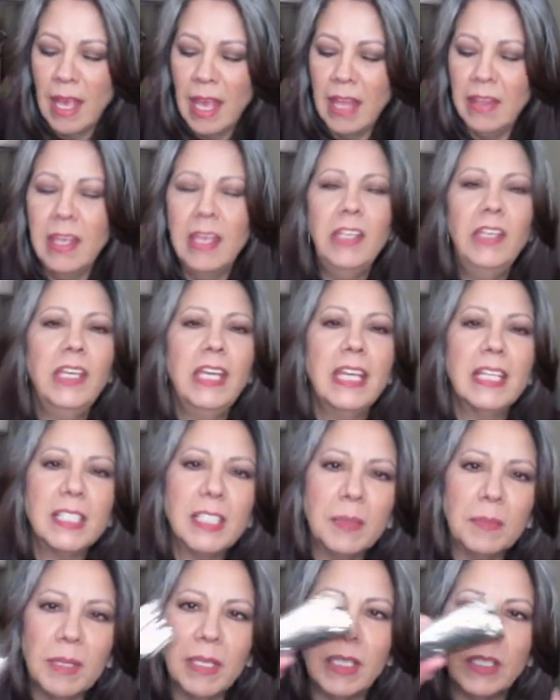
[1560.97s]
And then you get
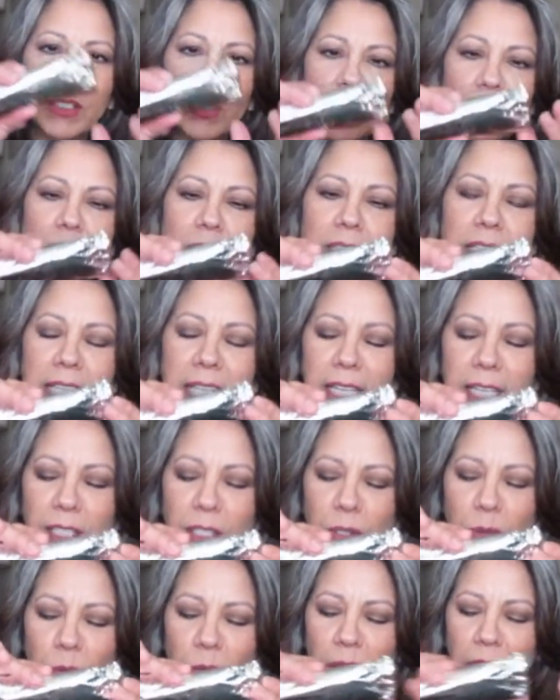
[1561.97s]
some little
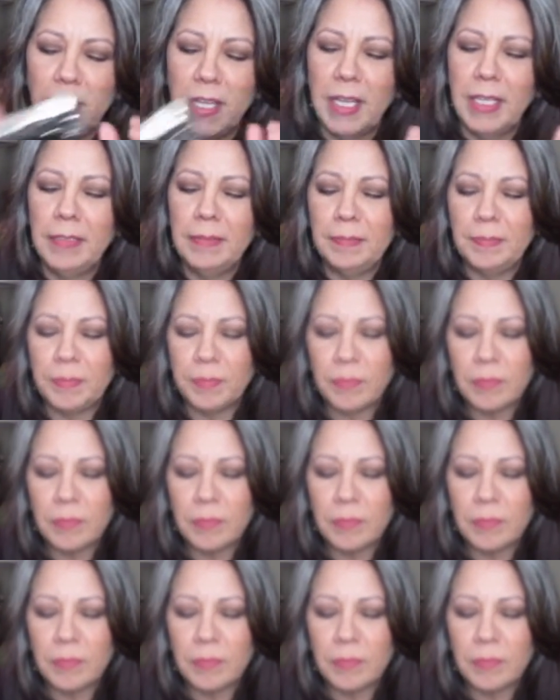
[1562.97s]
tortillas with it.